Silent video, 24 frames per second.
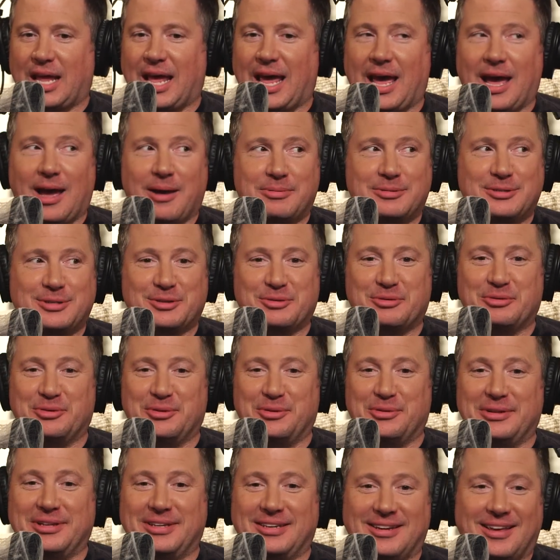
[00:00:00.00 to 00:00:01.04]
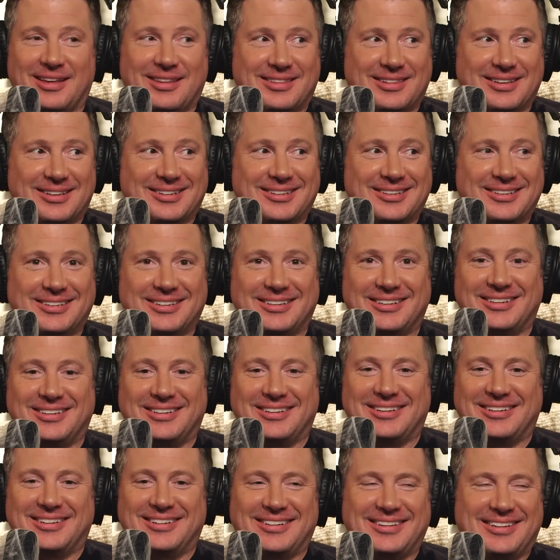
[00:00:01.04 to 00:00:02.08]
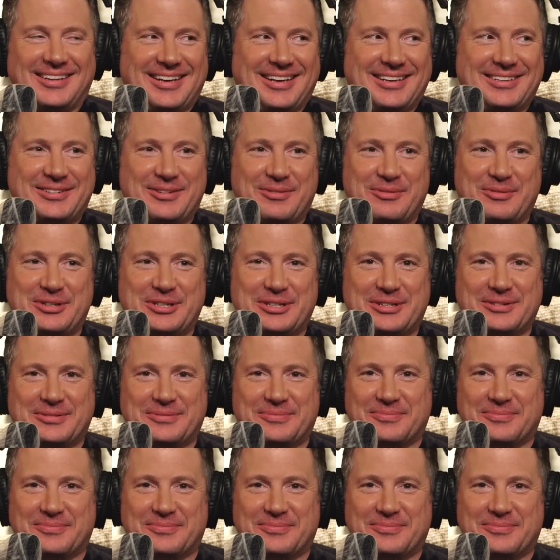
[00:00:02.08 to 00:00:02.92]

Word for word: Absolutely nothing. It, nothing.